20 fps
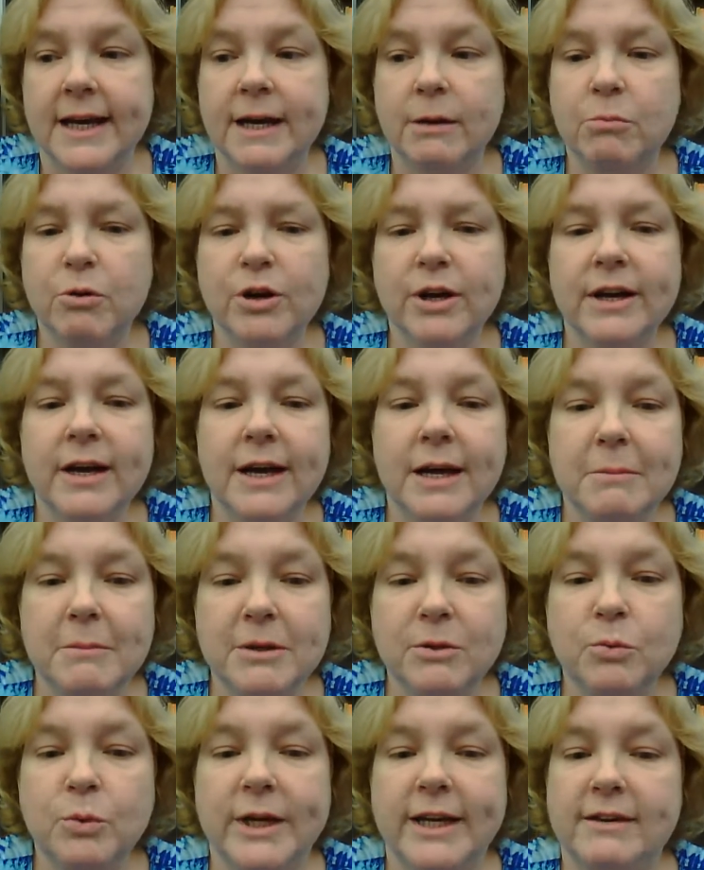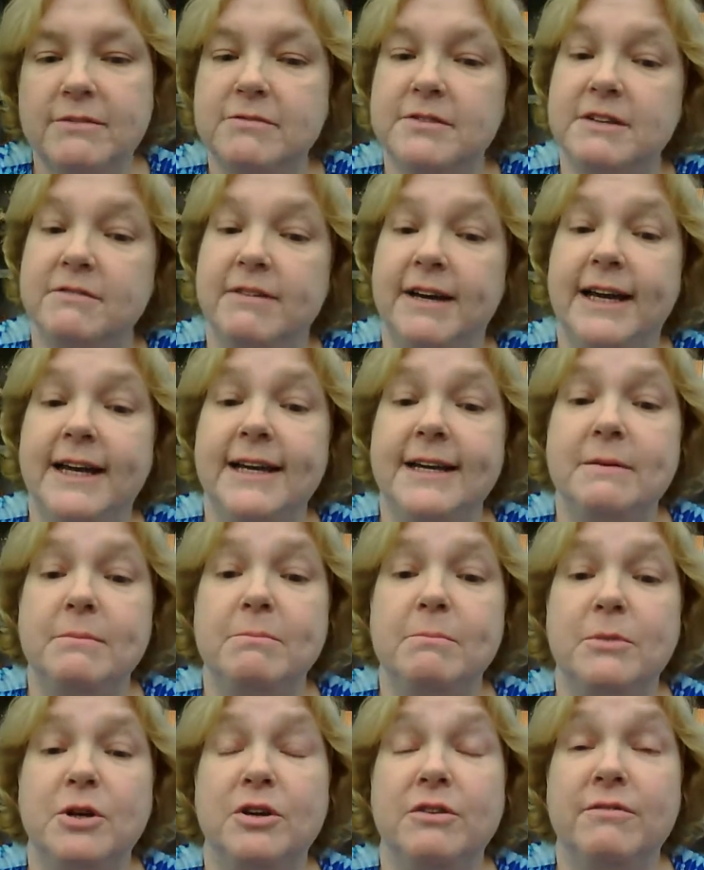A more common way of
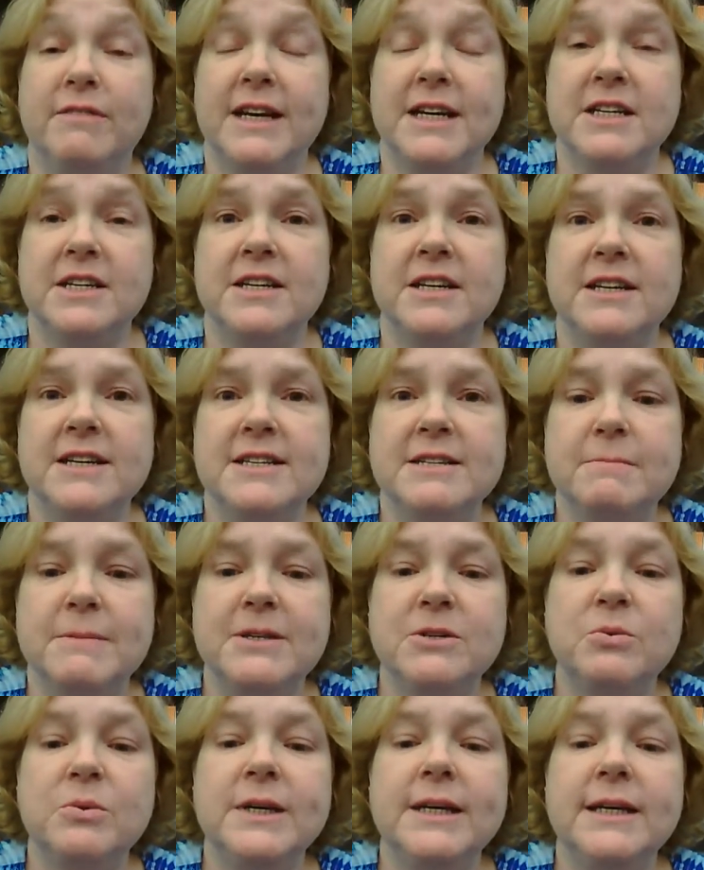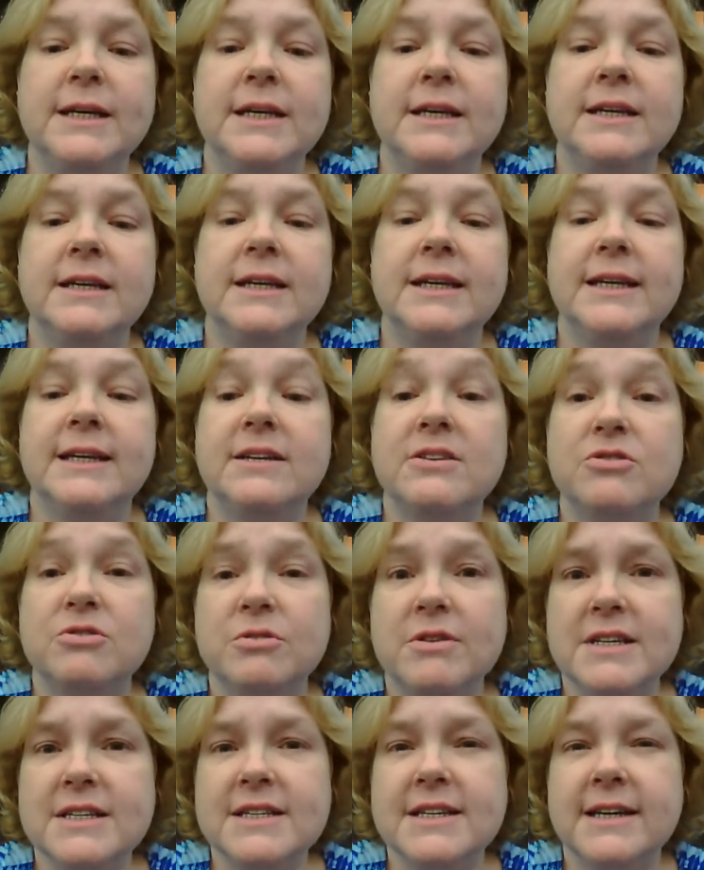dividing motivation is between
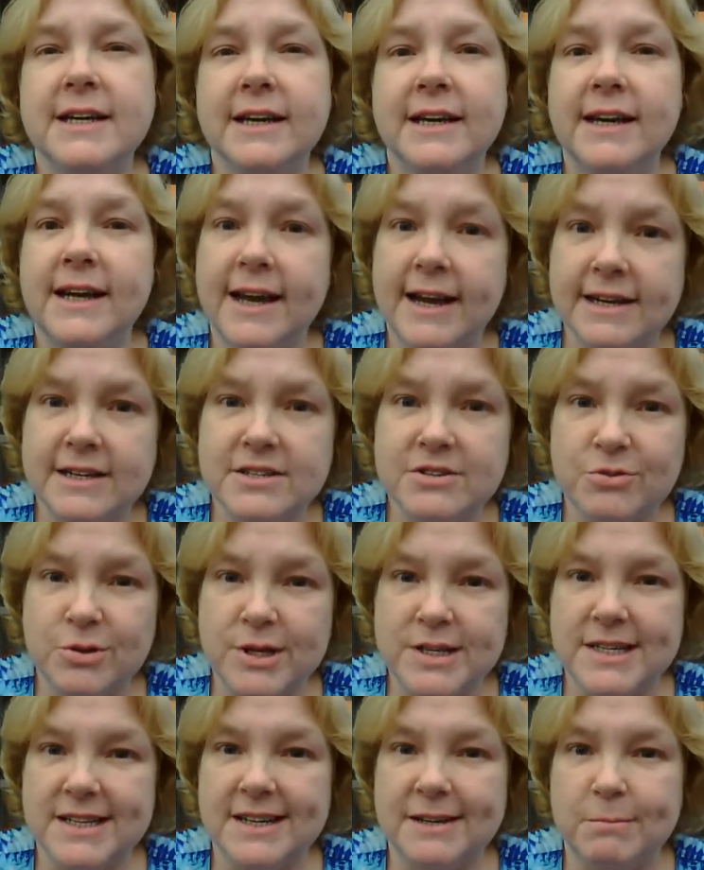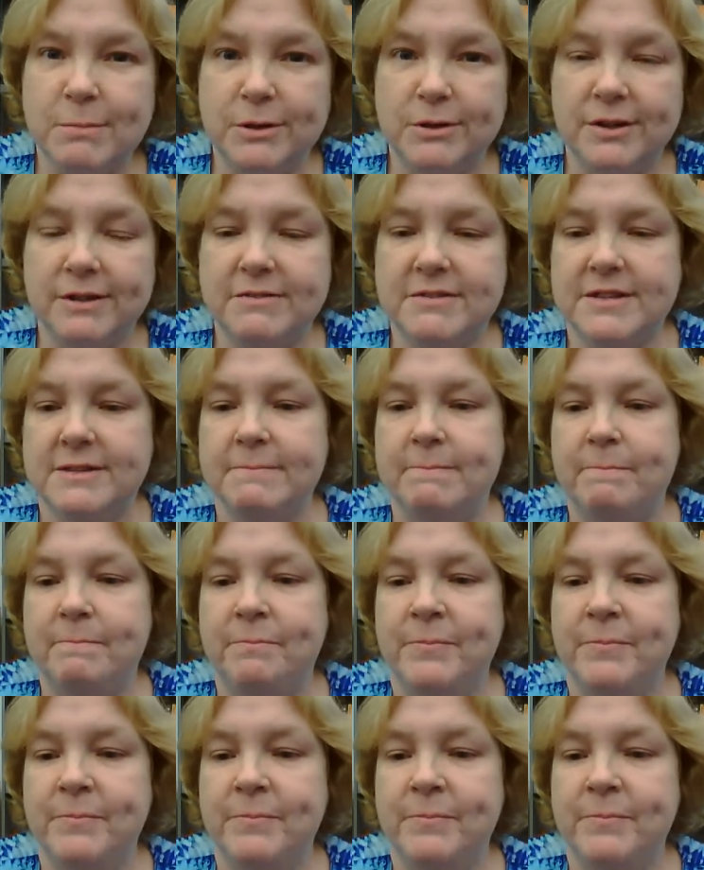intrinsic and extrinsic motives.